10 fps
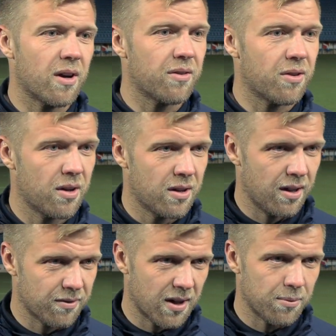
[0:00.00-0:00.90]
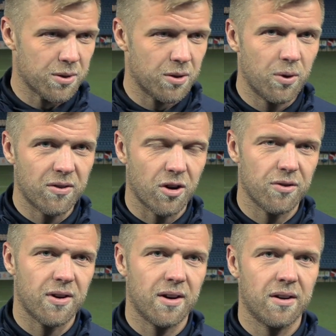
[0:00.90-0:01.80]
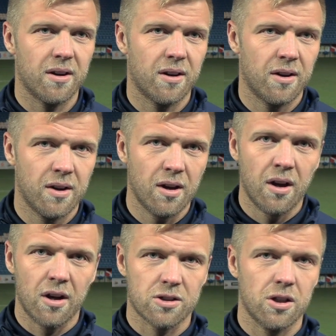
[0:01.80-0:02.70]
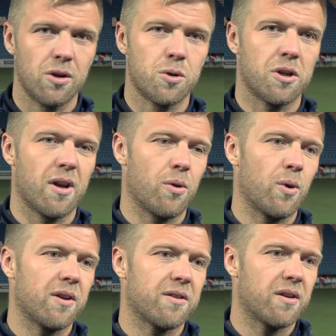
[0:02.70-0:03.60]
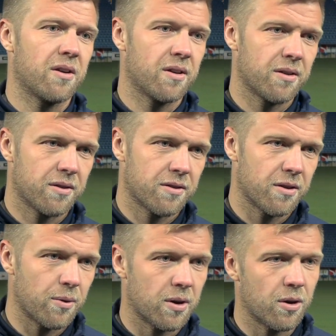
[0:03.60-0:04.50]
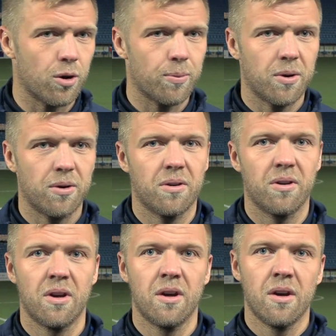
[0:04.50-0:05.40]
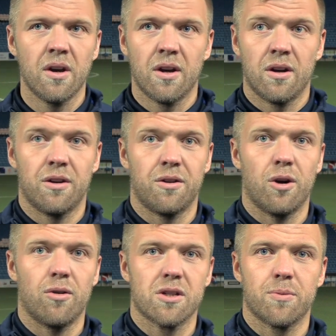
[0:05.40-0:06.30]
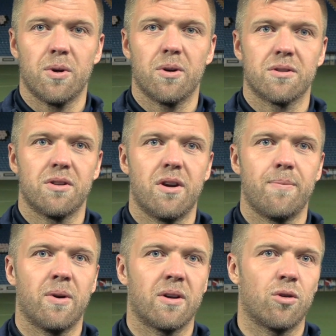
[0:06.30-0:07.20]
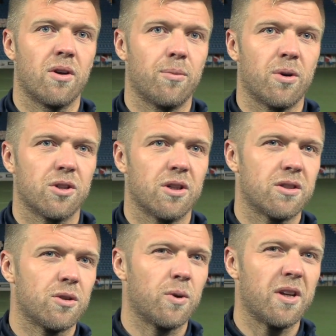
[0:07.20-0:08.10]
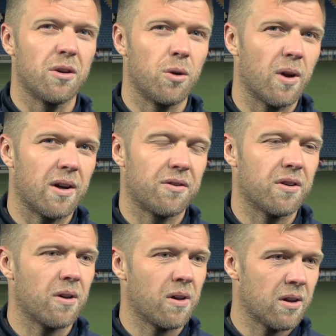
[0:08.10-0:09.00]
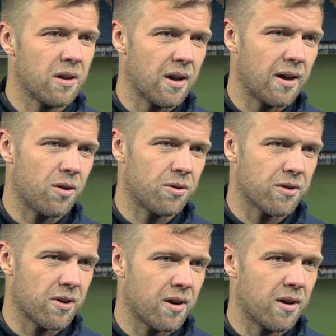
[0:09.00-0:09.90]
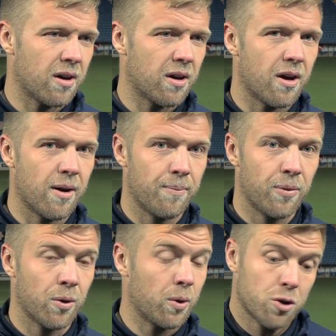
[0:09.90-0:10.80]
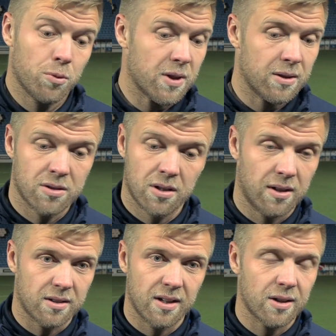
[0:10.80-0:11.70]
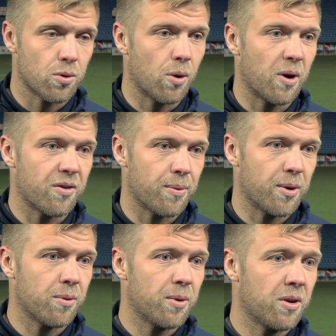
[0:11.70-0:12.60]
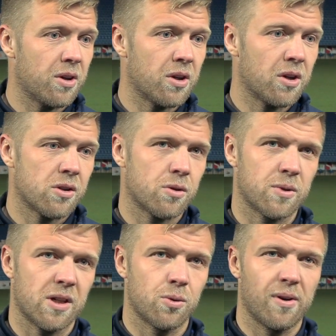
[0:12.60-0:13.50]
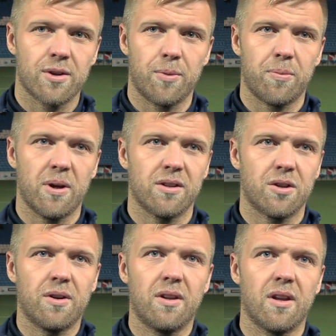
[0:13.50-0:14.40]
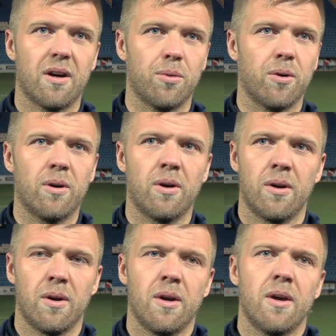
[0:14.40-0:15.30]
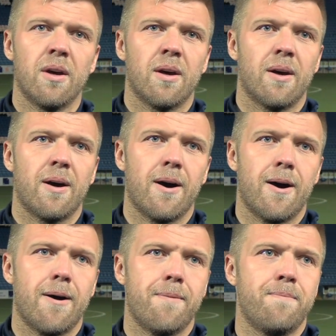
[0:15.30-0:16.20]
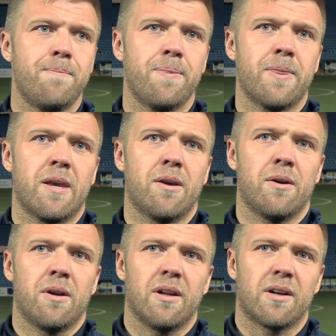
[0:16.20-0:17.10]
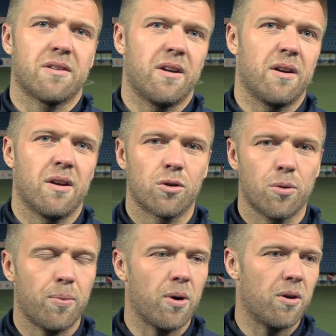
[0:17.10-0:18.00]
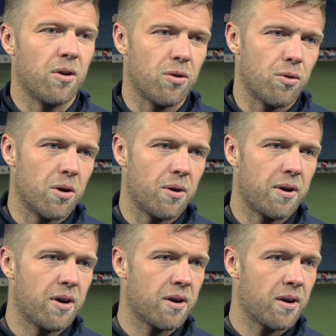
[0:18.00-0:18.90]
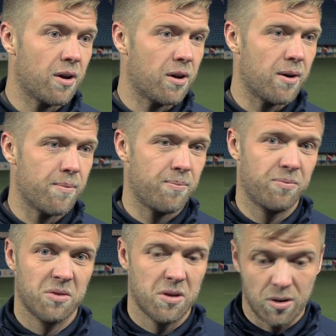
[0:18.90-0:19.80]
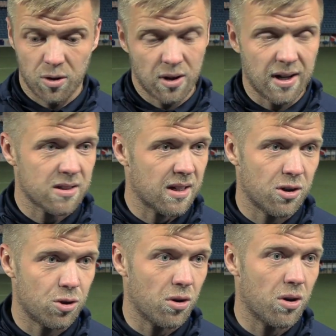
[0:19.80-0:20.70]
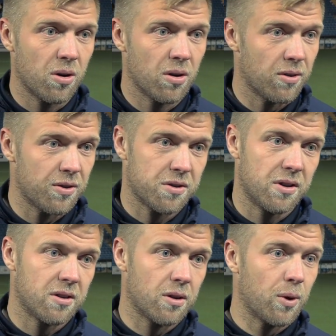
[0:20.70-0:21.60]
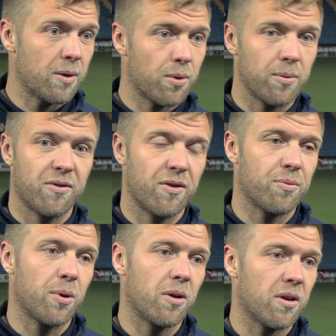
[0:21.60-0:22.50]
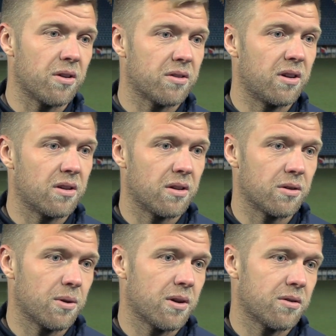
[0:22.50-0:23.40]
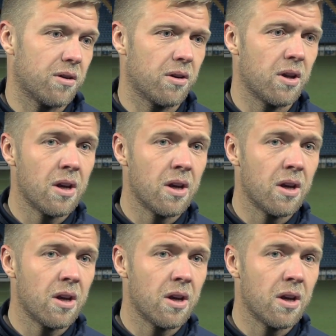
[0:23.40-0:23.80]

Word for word: that have have camped in. We've got to find a solution and a way to to open a door, I suppose, um, and create more chances. We didn't do that until late on tonight, um, which sometimes takes. We're away from home. Sometimes we have to be patient in that, but um, like I say, a good point on the road. Um, only our second draw of the season away, probably fifth point of the season as well. So